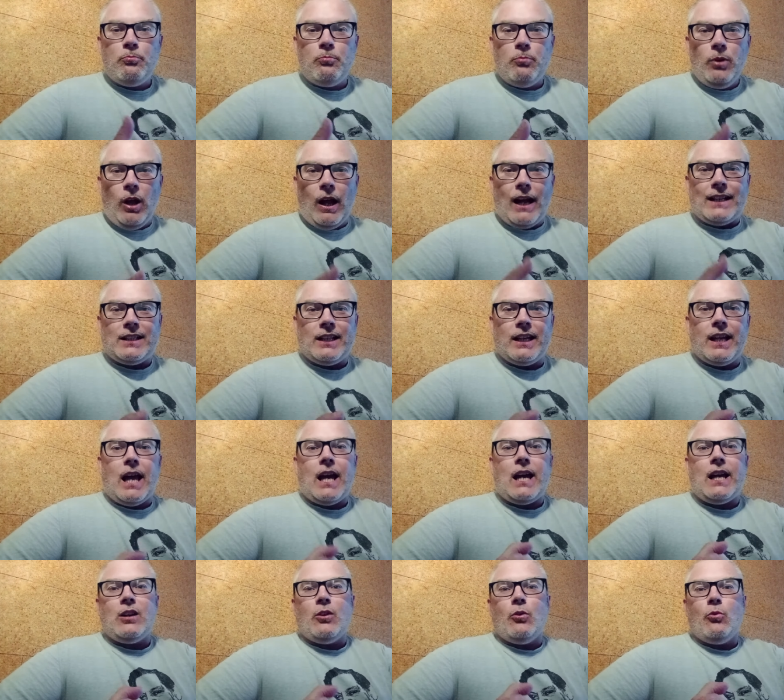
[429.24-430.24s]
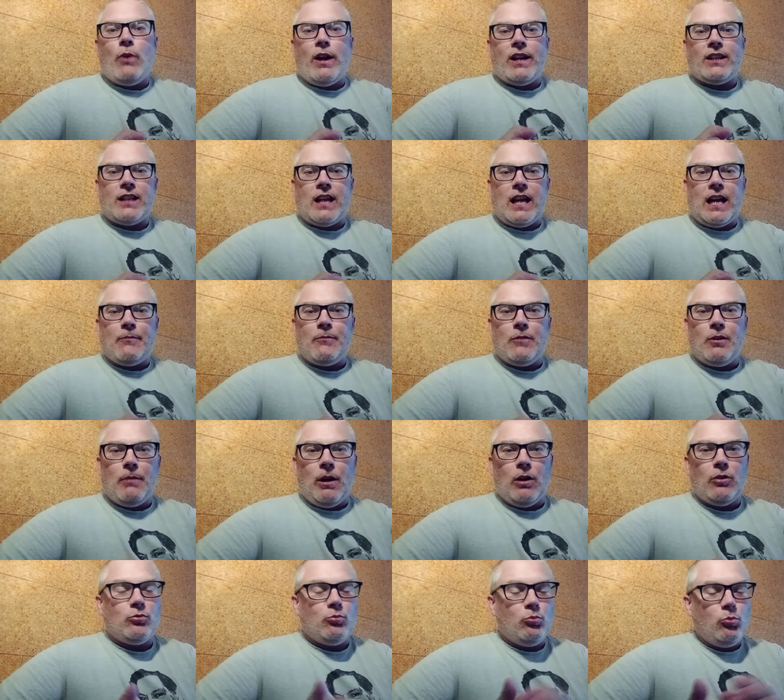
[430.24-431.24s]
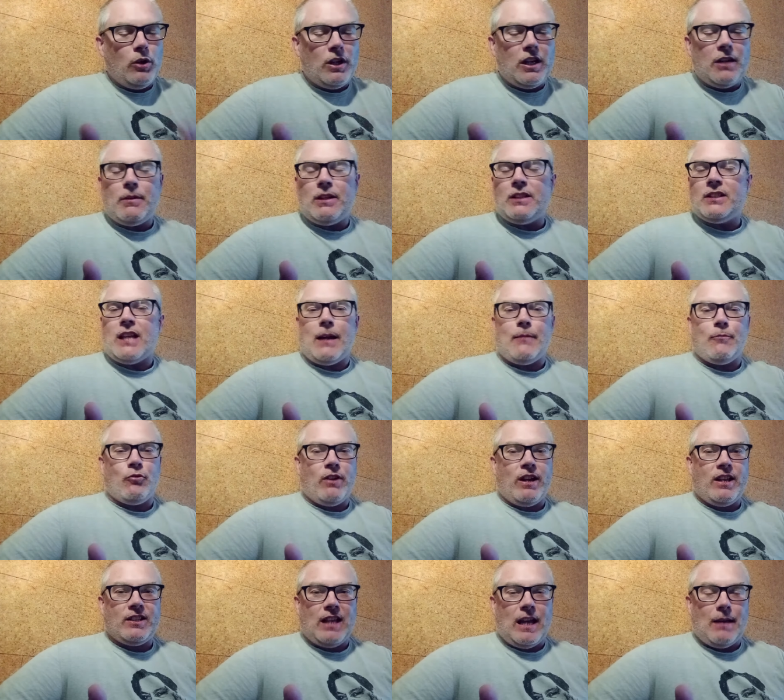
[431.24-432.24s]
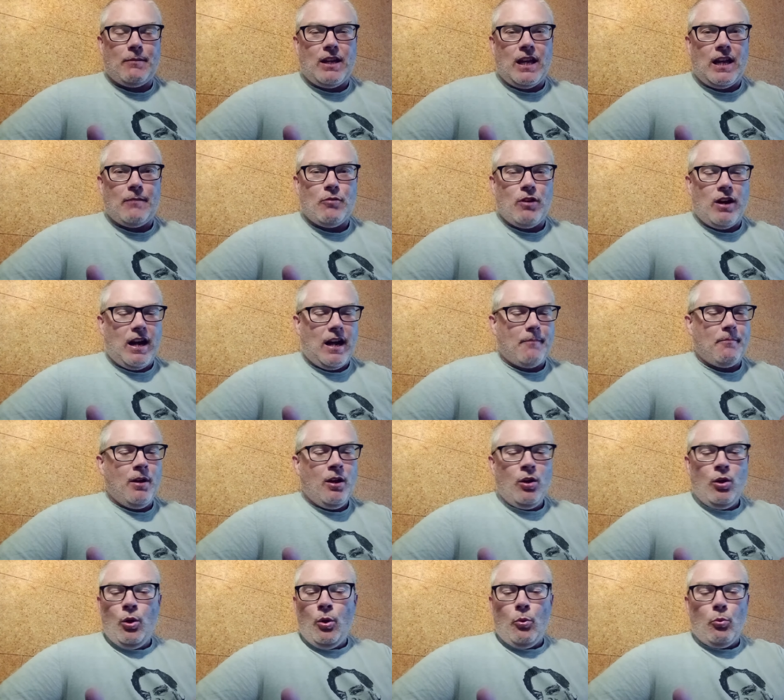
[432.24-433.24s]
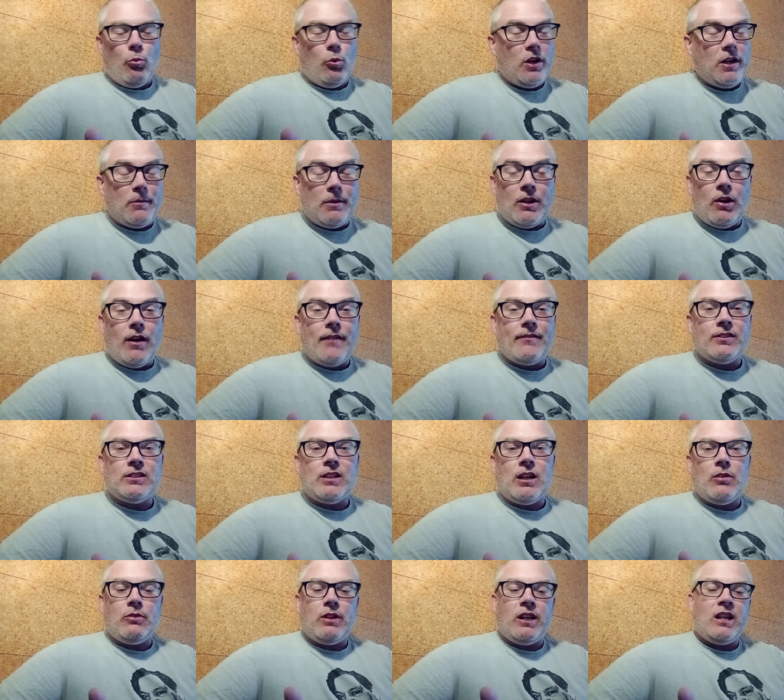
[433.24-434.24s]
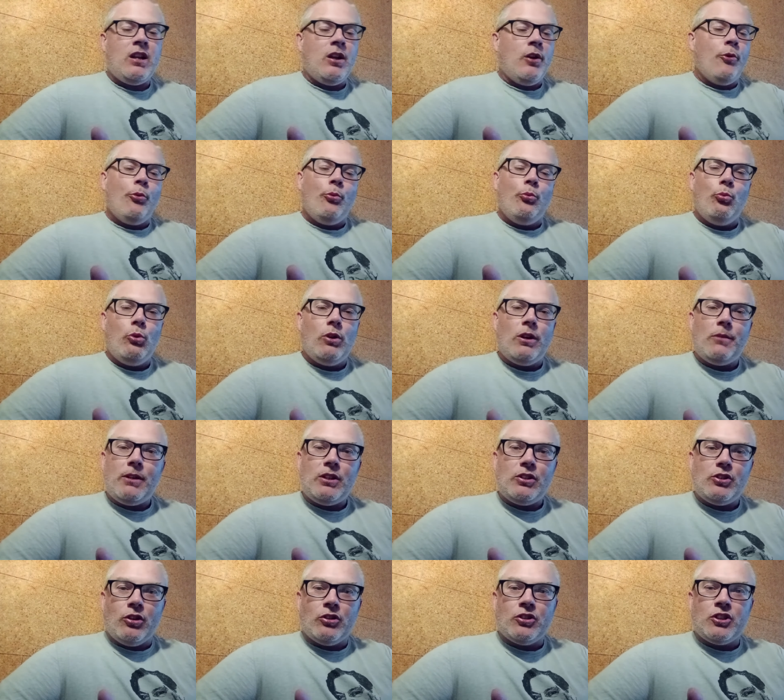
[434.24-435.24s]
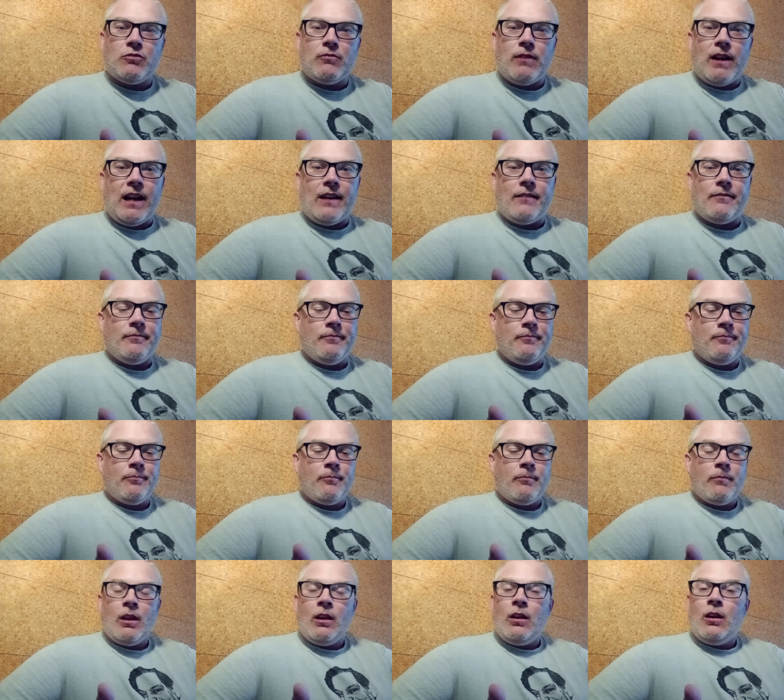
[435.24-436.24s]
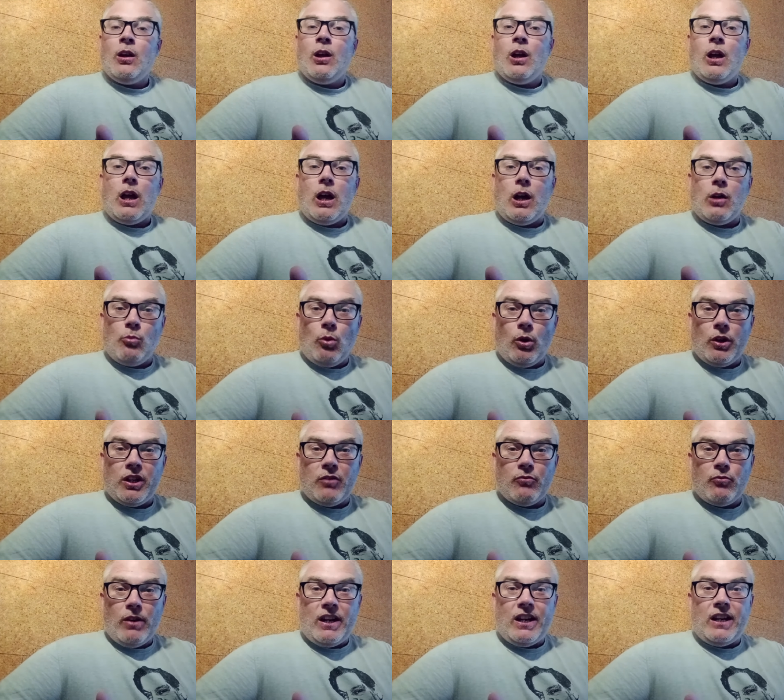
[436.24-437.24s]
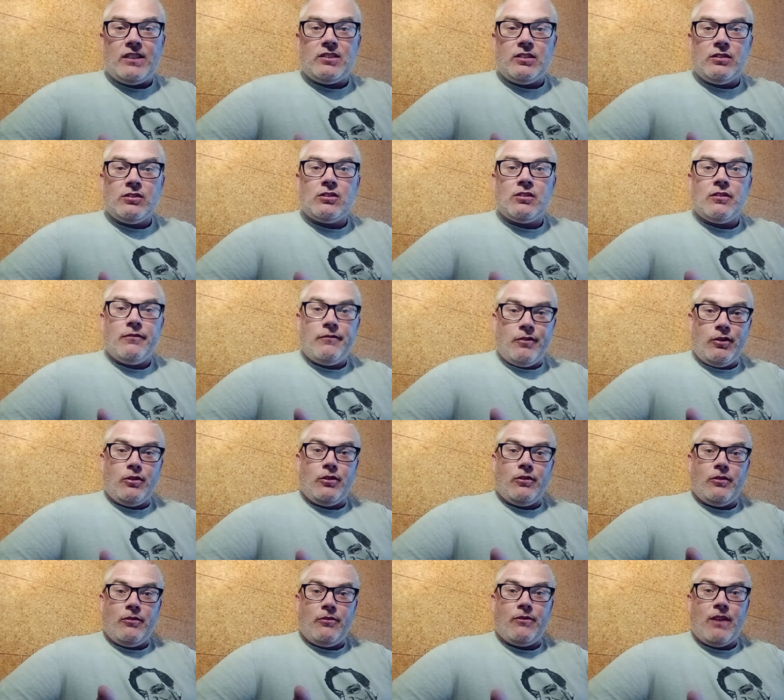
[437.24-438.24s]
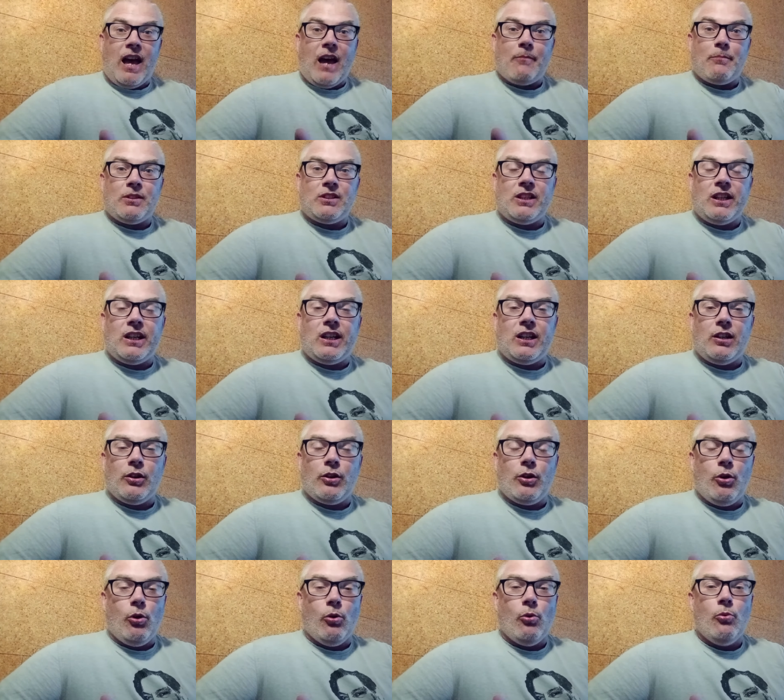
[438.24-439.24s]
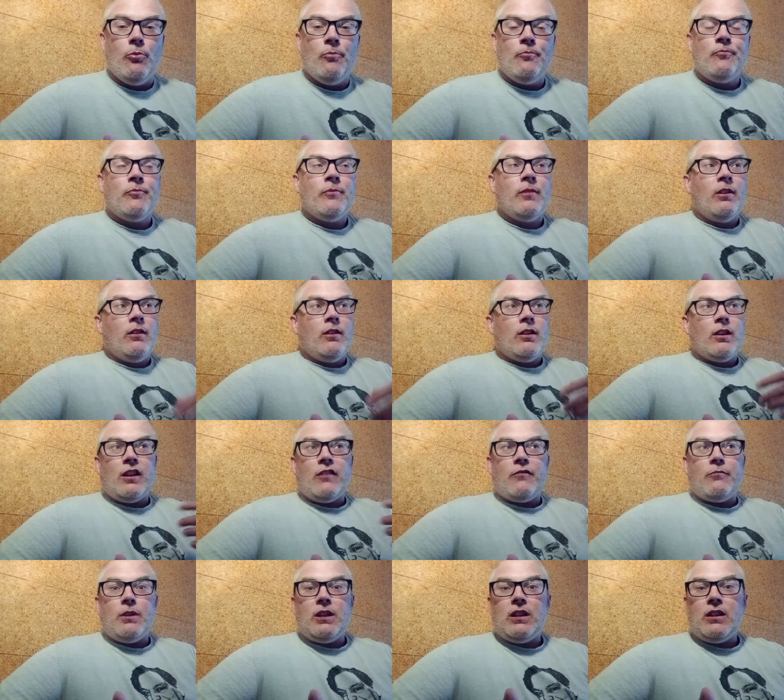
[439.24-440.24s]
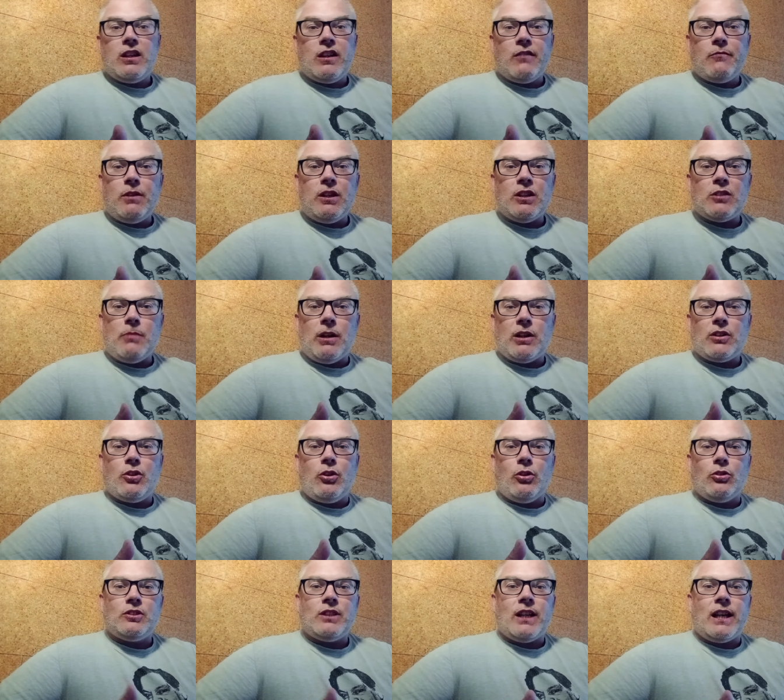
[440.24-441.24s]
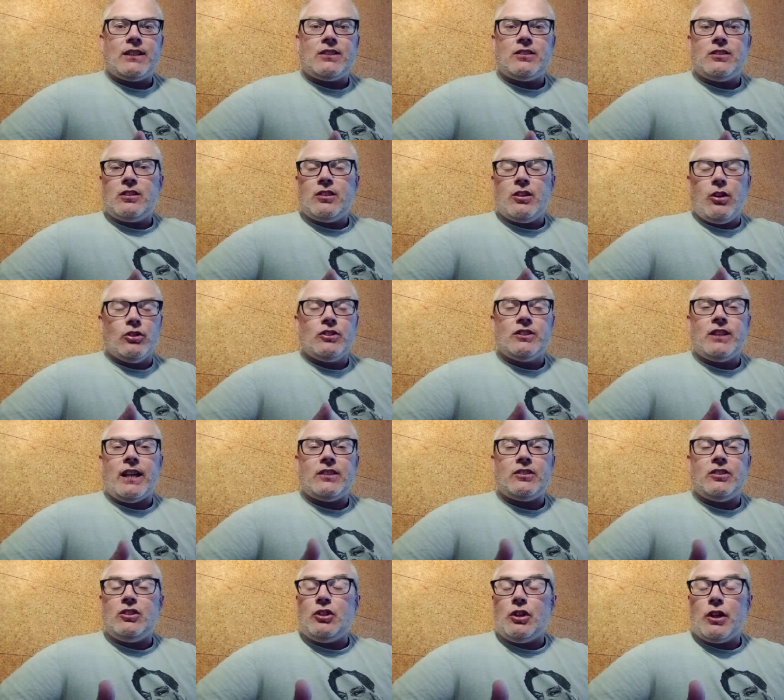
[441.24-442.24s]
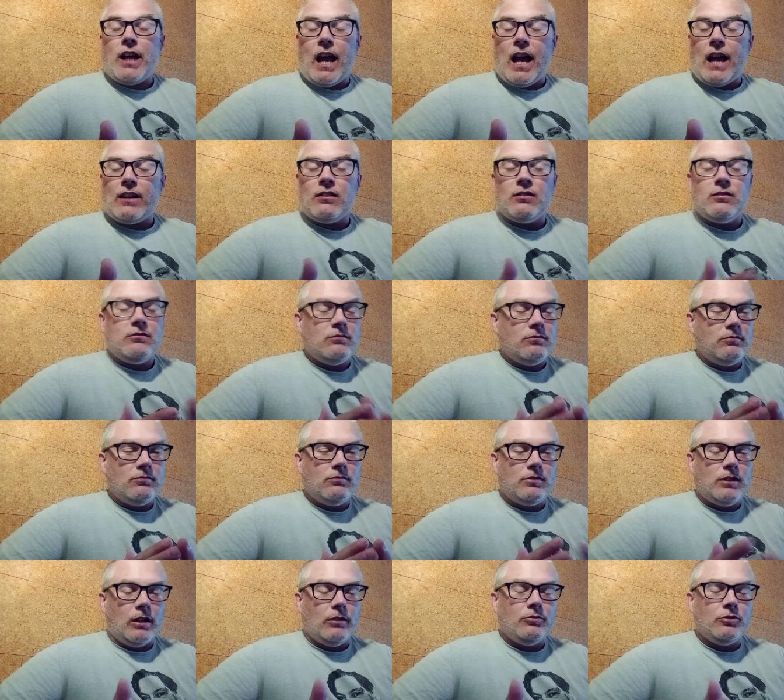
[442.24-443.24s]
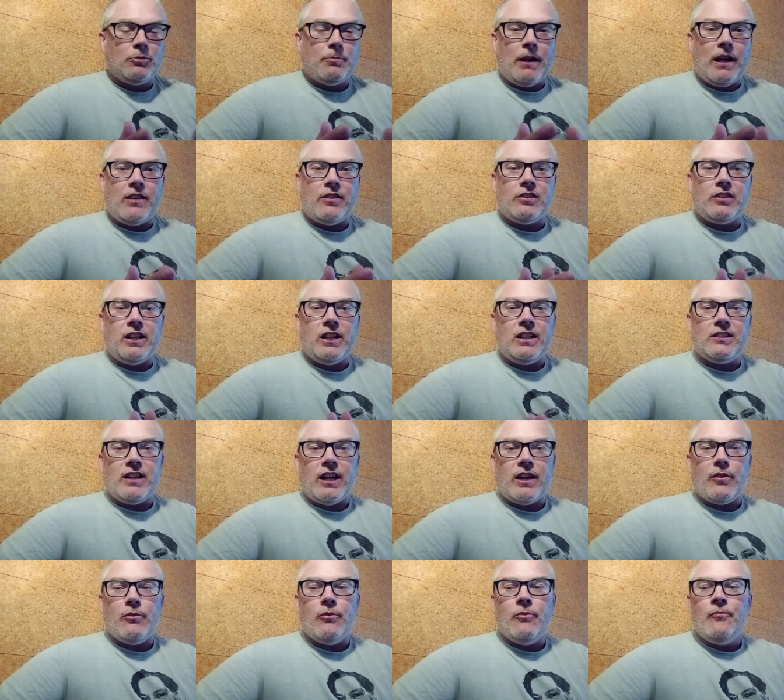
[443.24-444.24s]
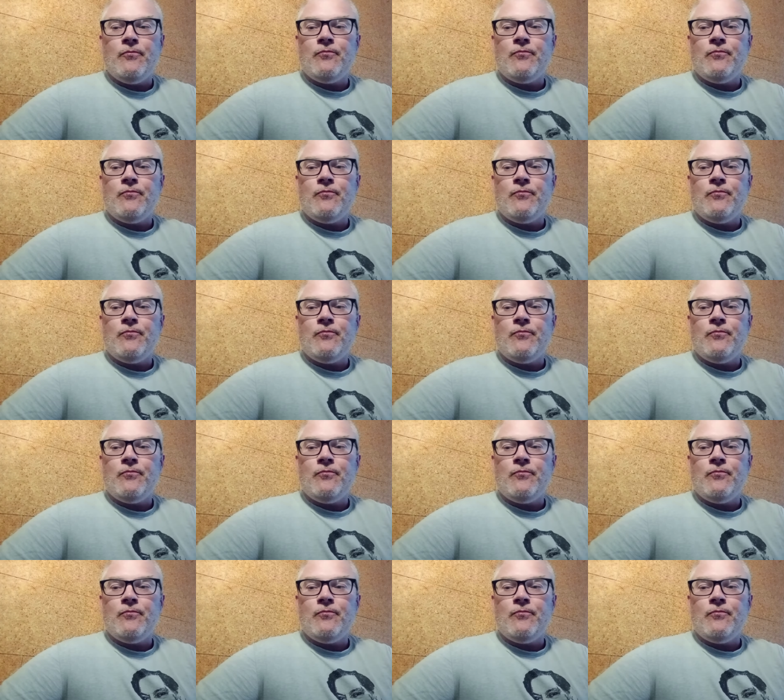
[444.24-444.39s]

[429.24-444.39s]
like to get in at West Ham the most? Would it be Tammy, Tammy Abraham? Would it be Ivan Toney? Would it be Jhon Duran? And what are your reasons for that particular call? Give me give me as much context context as you can. Don't spare the detail.